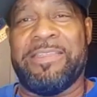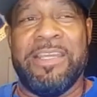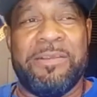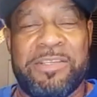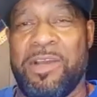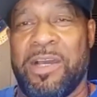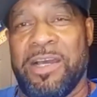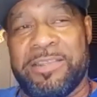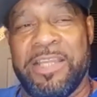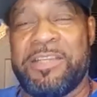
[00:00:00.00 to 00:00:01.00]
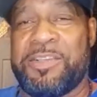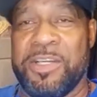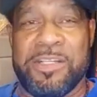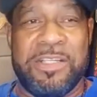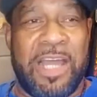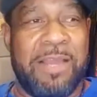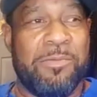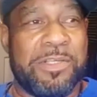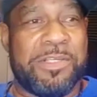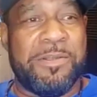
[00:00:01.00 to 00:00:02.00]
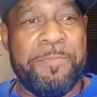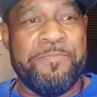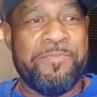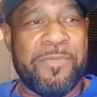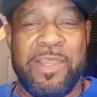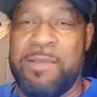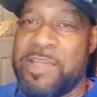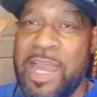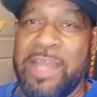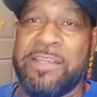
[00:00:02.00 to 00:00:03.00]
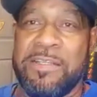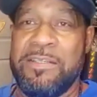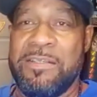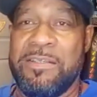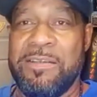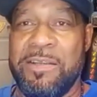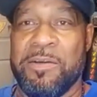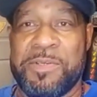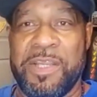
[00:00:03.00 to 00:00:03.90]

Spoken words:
I think Suge Knight was gangster. You know what I'm